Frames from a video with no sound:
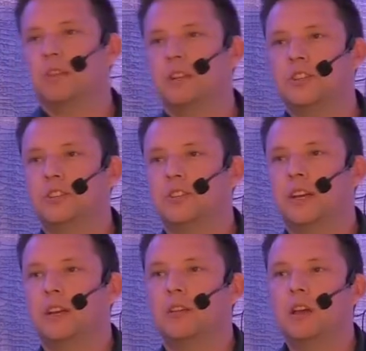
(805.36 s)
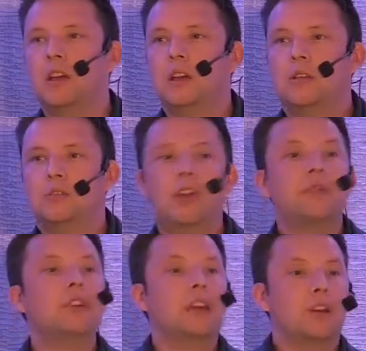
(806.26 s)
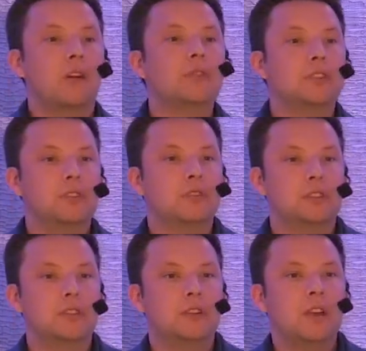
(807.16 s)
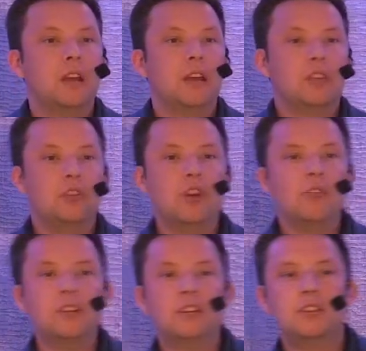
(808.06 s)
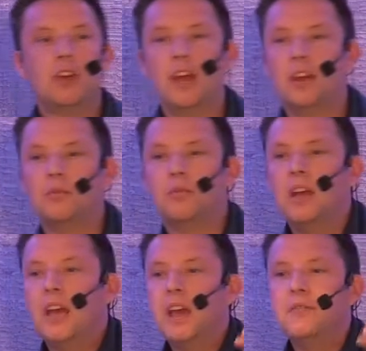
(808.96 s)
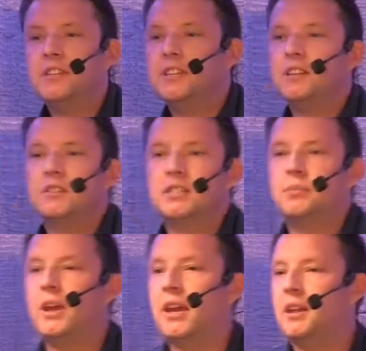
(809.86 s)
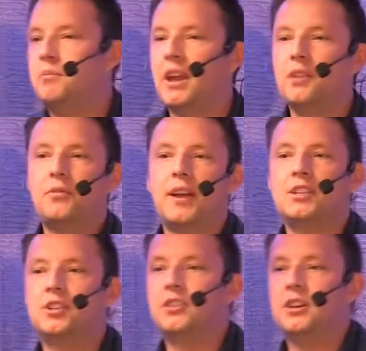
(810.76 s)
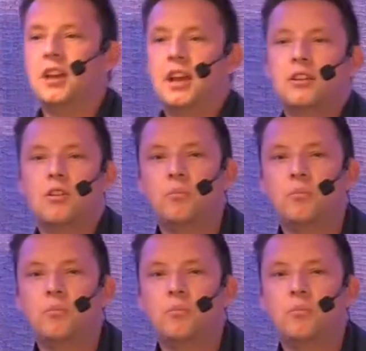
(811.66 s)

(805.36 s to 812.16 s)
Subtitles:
let's just say, to everyday office users. You don't need to have every single spec and manufacturer and